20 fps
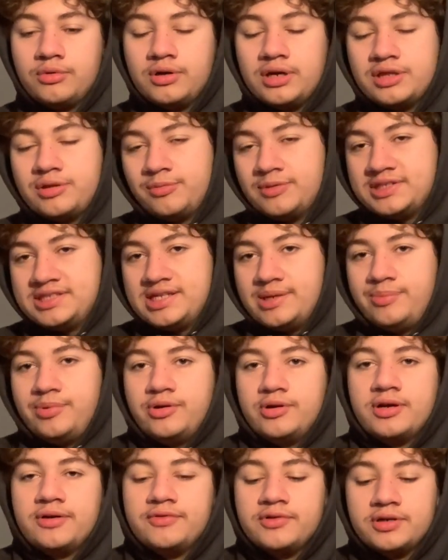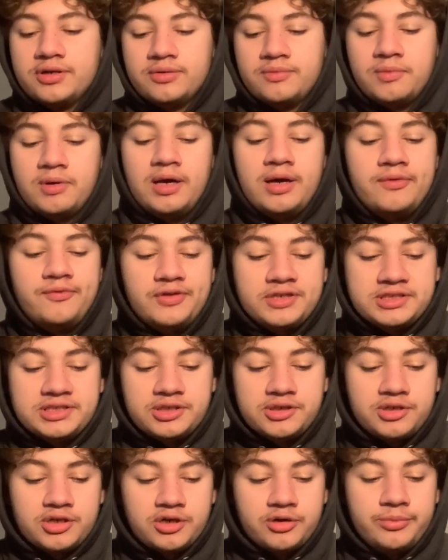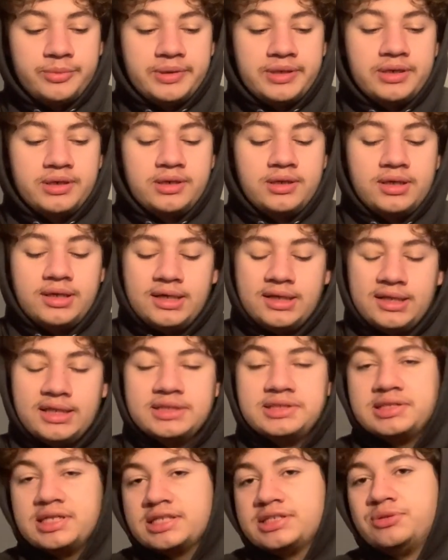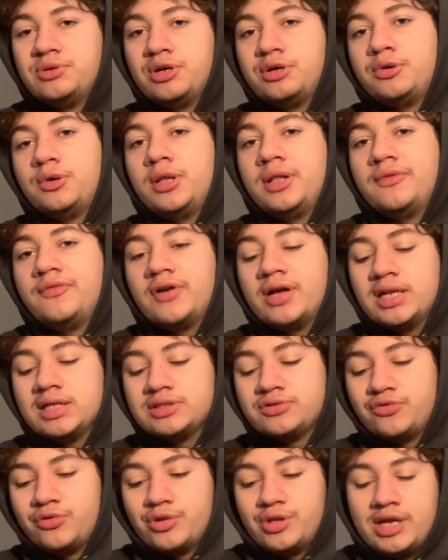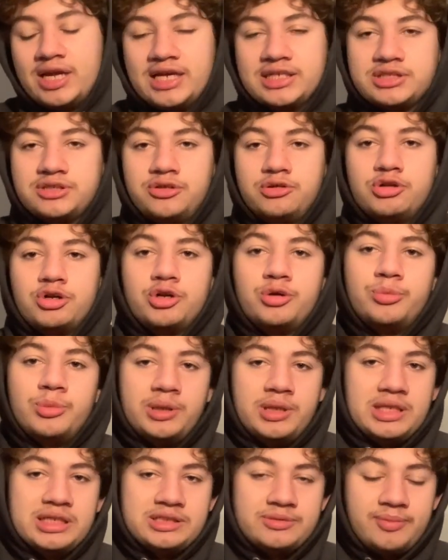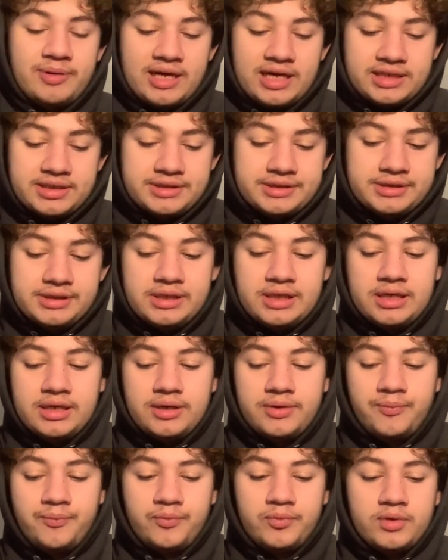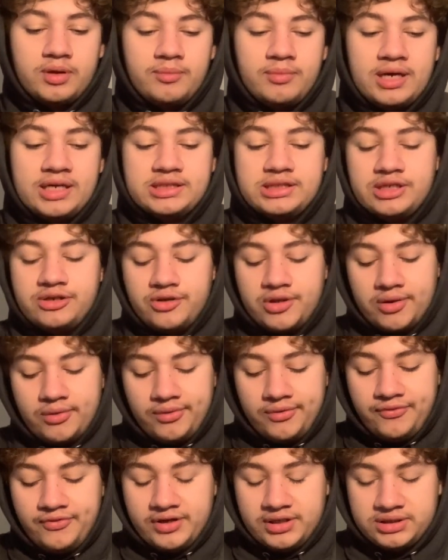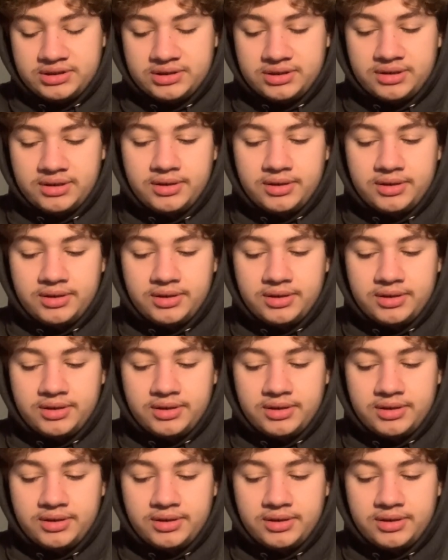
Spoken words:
Mississippi River fishing a tournament. This is actually what qualified us for the national tournament this past year that we fished.